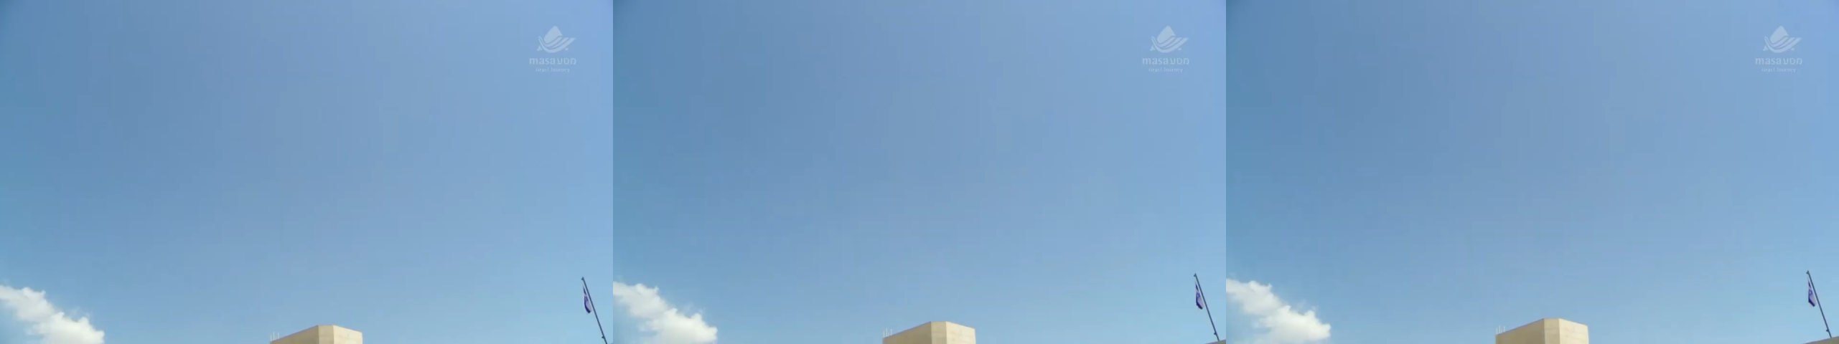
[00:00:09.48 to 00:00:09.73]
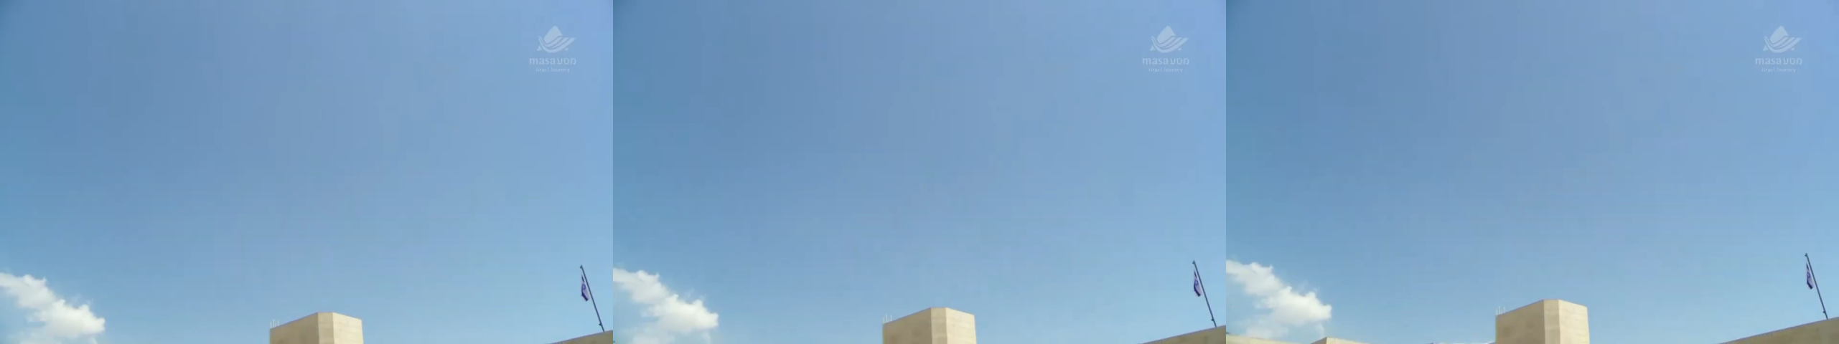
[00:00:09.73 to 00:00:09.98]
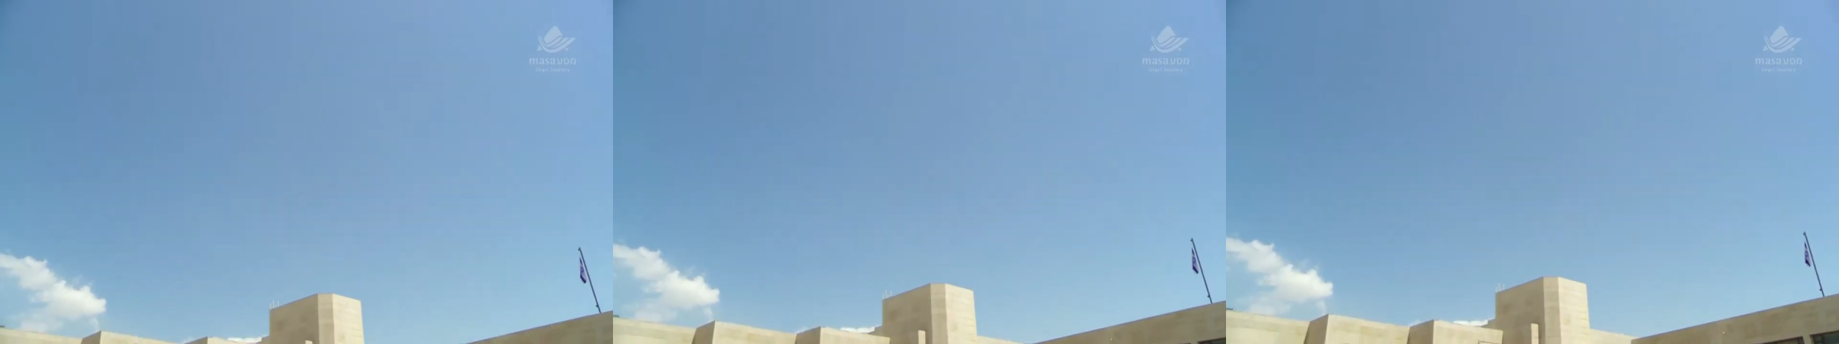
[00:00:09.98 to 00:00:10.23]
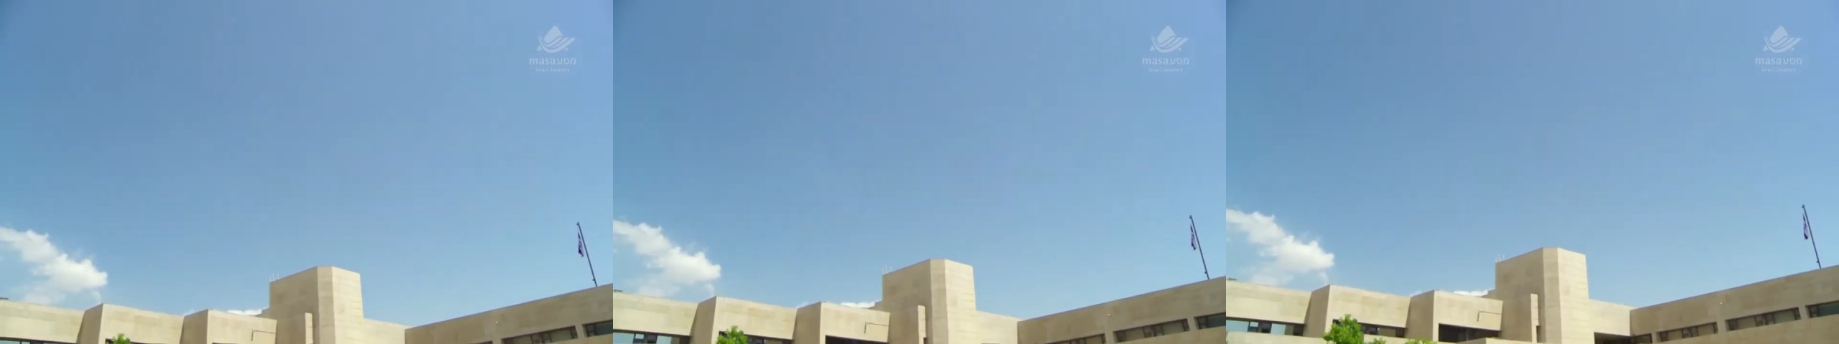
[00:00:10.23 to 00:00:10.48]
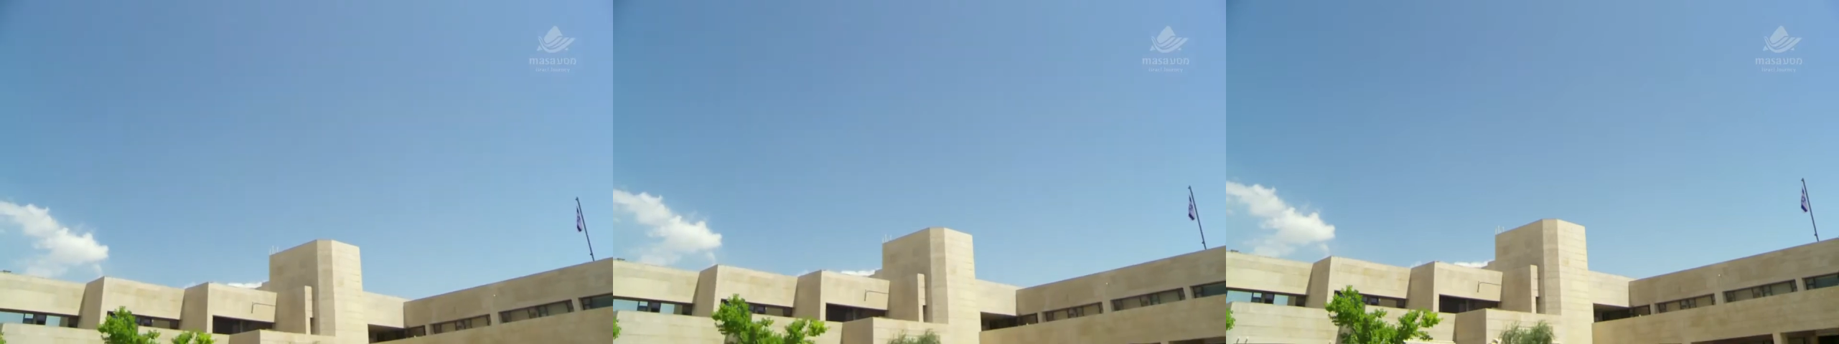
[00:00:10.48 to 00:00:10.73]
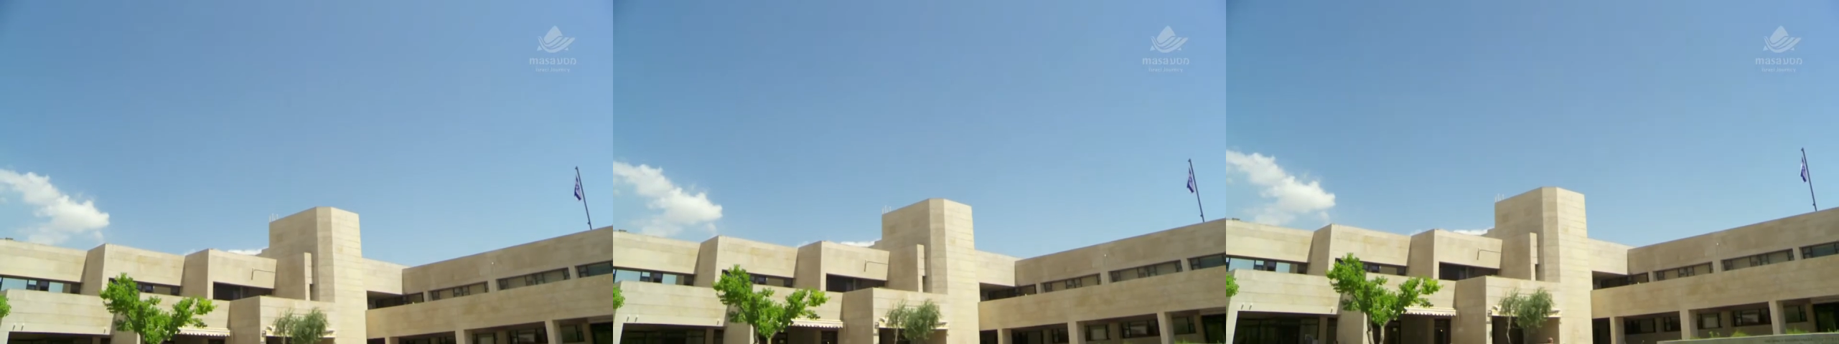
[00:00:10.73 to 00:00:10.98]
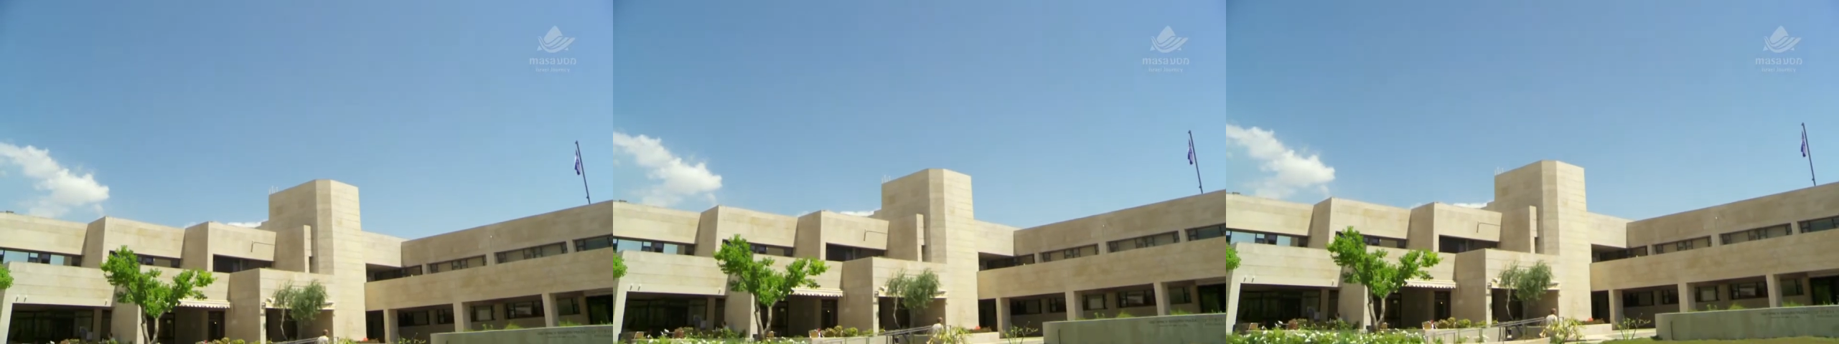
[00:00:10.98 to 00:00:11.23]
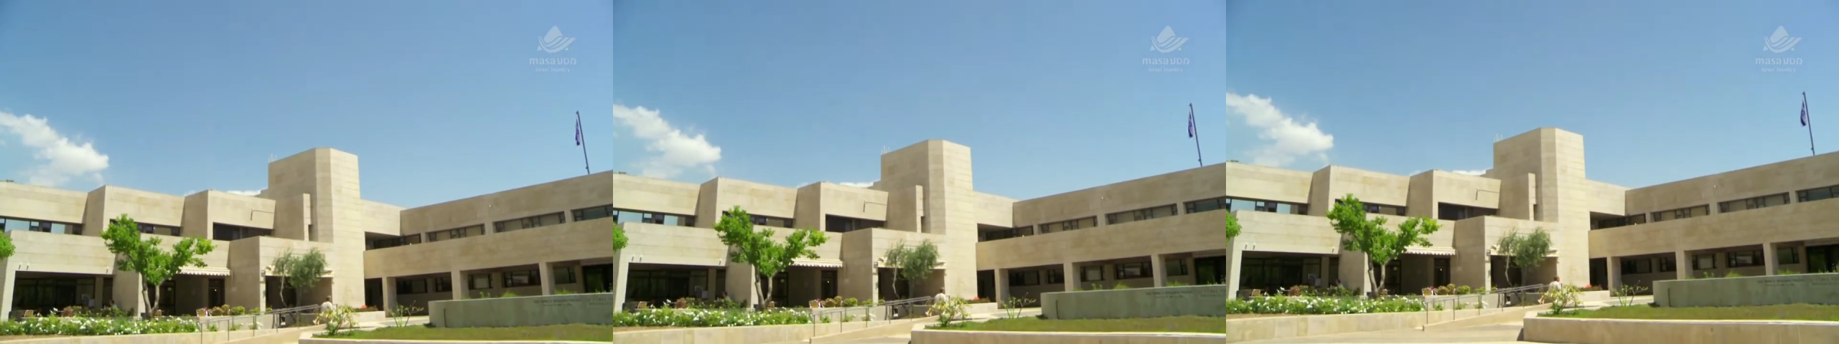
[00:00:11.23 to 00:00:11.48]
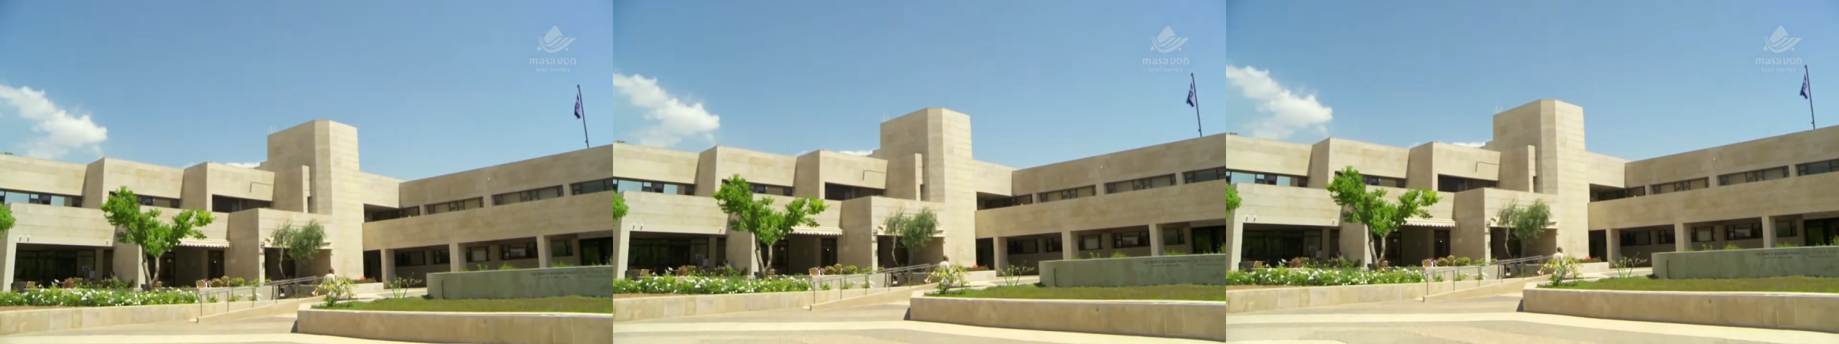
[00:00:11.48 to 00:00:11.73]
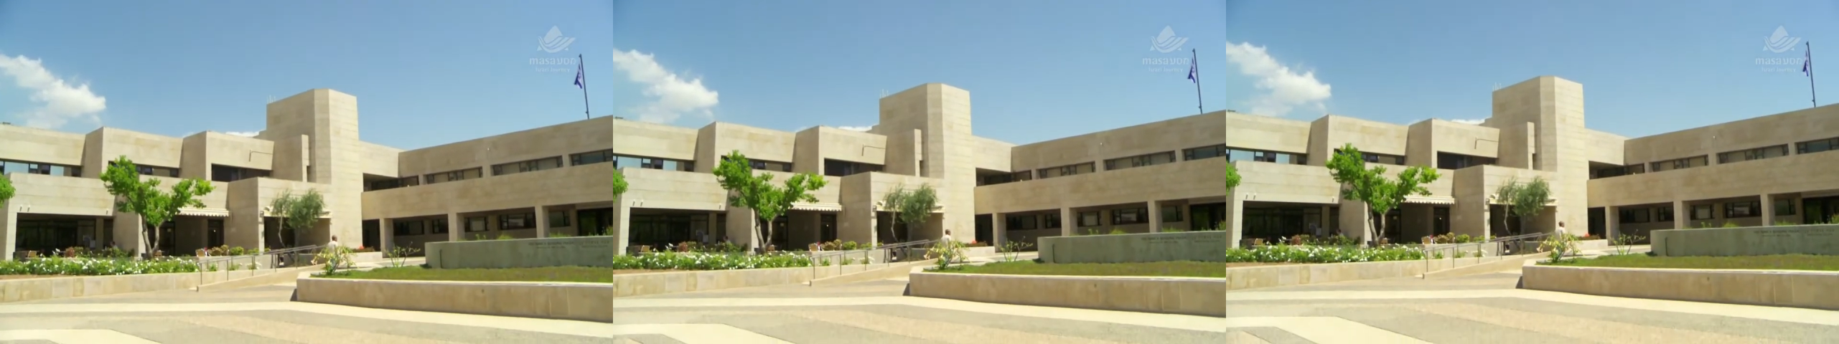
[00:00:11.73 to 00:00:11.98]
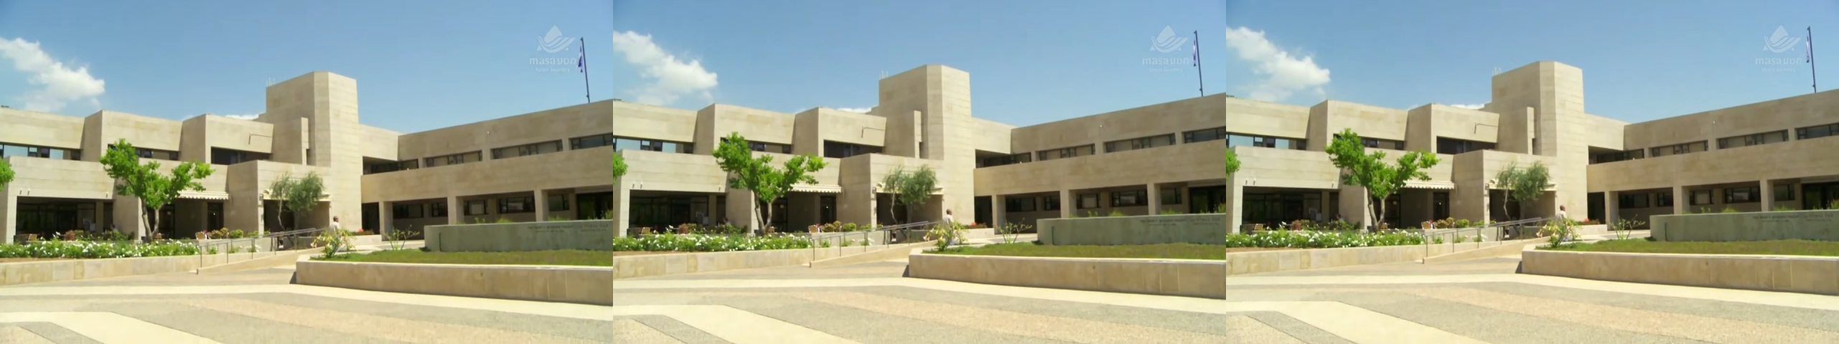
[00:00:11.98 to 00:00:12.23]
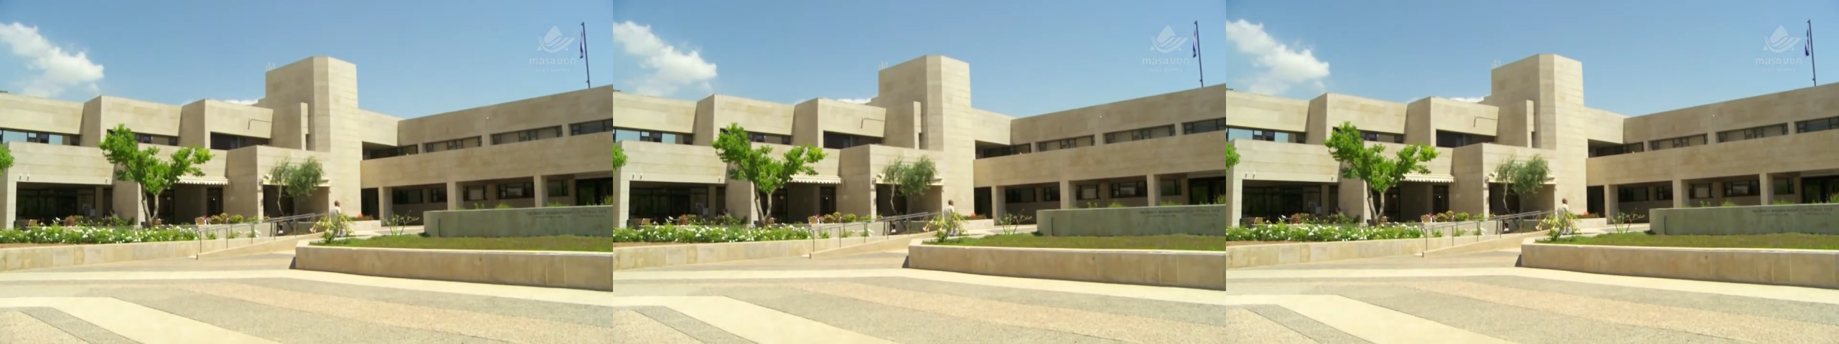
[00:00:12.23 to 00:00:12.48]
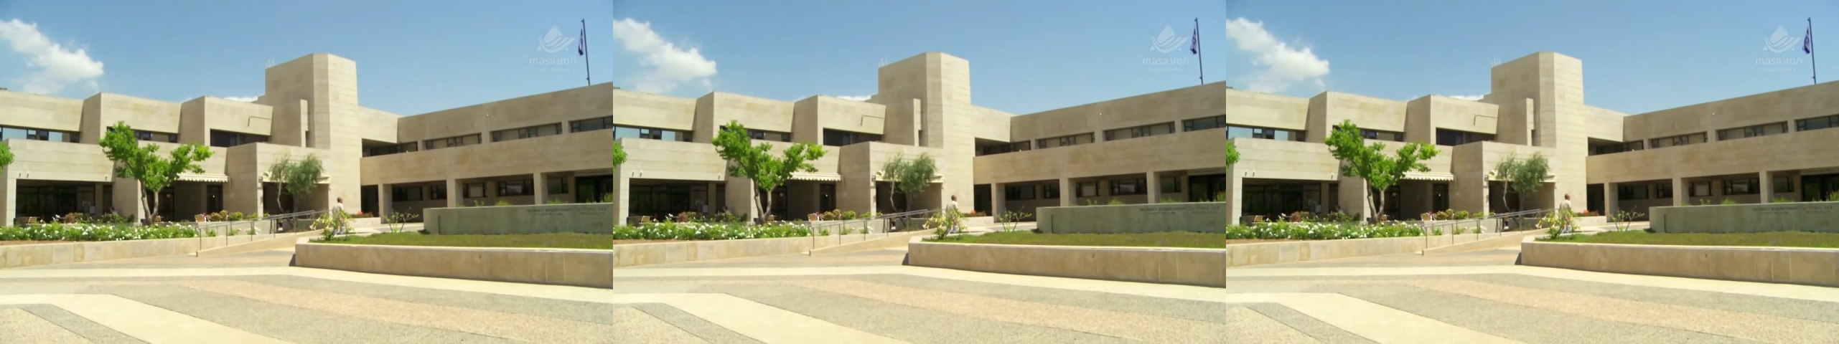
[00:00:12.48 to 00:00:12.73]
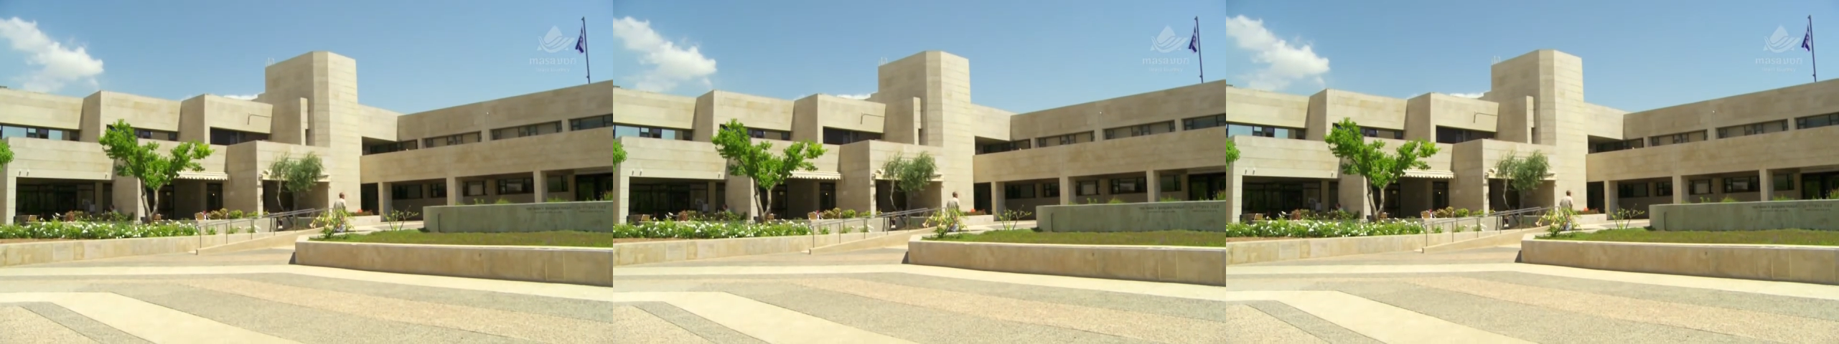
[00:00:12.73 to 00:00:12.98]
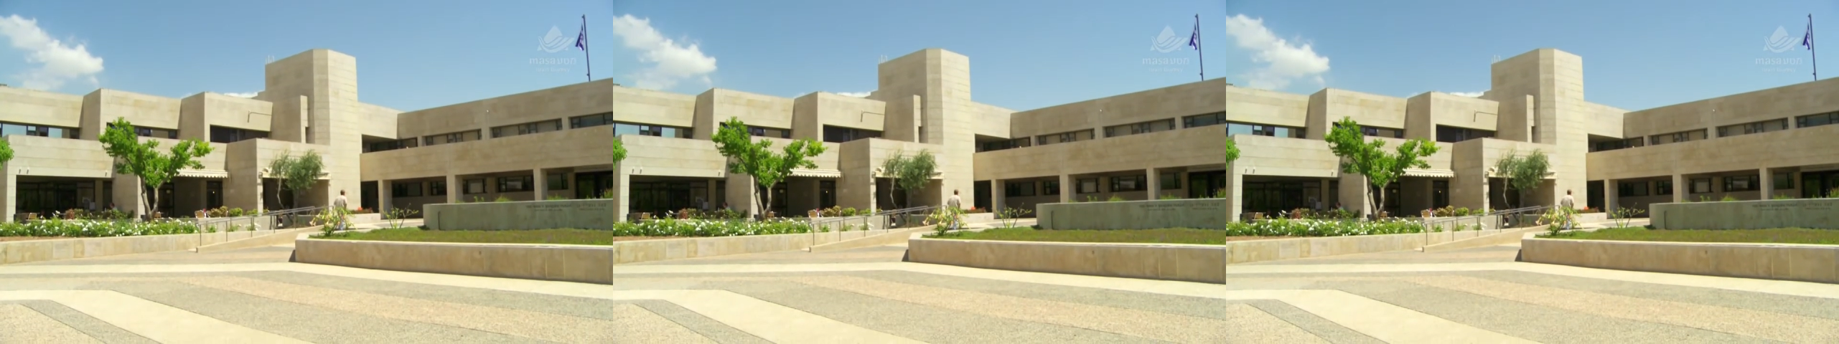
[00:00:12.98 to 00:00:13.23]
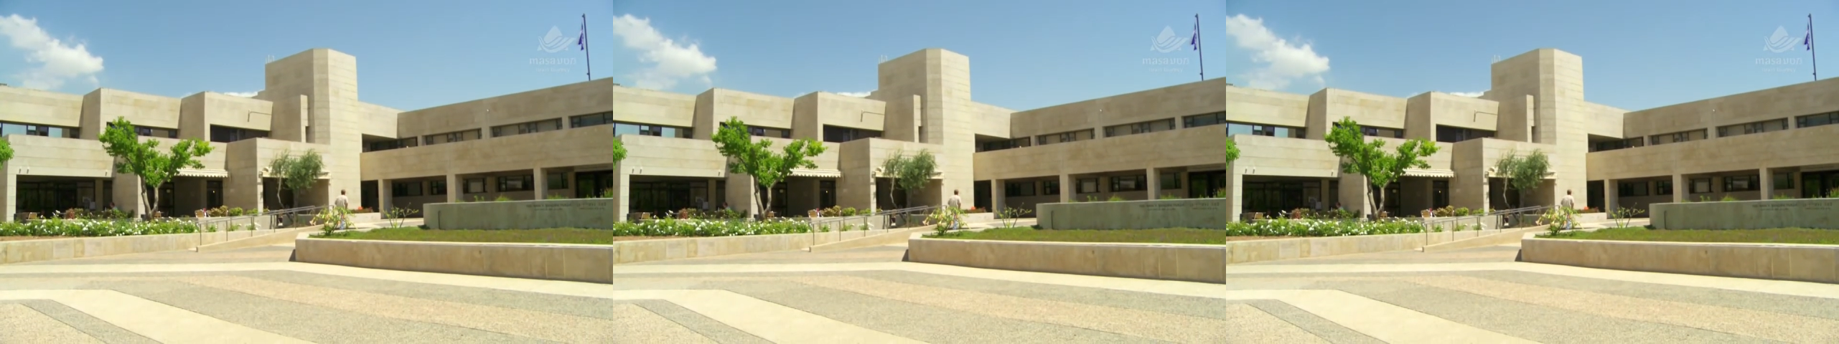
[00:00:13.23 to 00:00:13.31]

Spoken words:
[unreadable: no face in view]